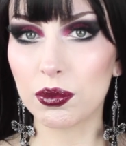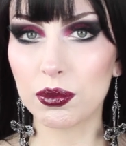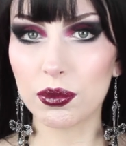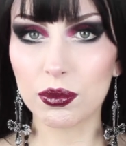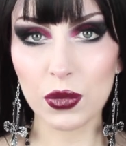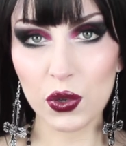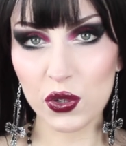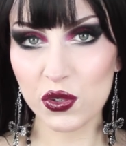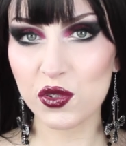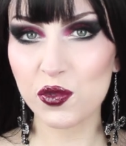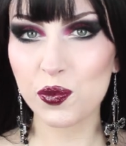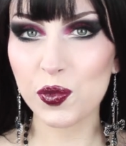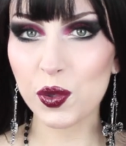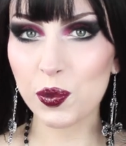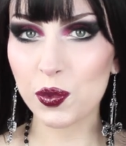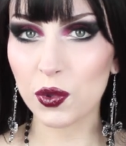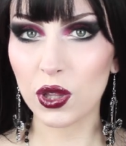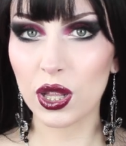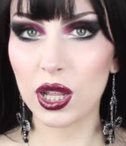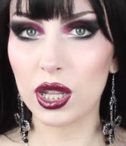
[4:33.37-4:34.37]
most
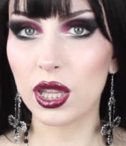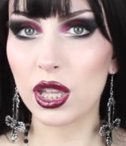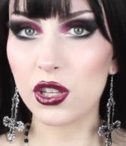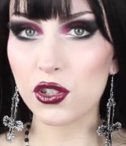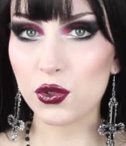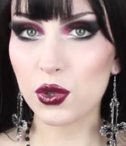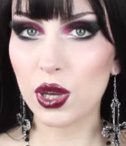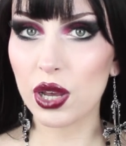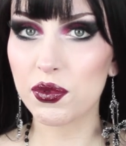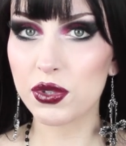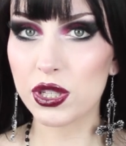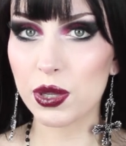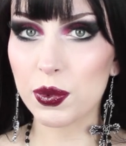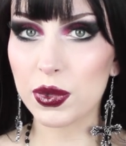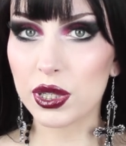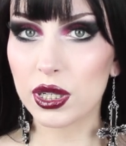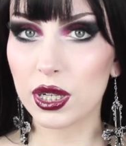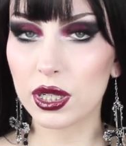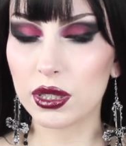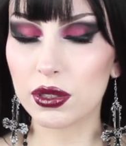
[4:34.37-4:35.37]
people unless you have
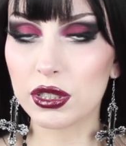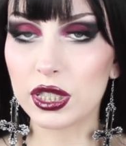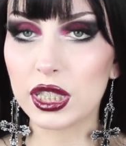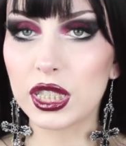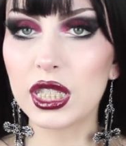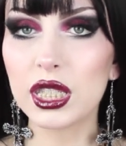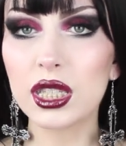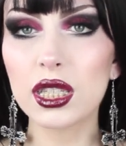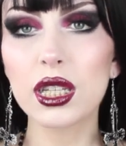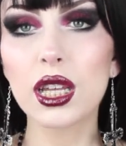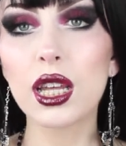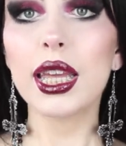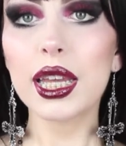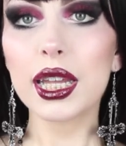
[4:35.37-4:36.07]
something underneath.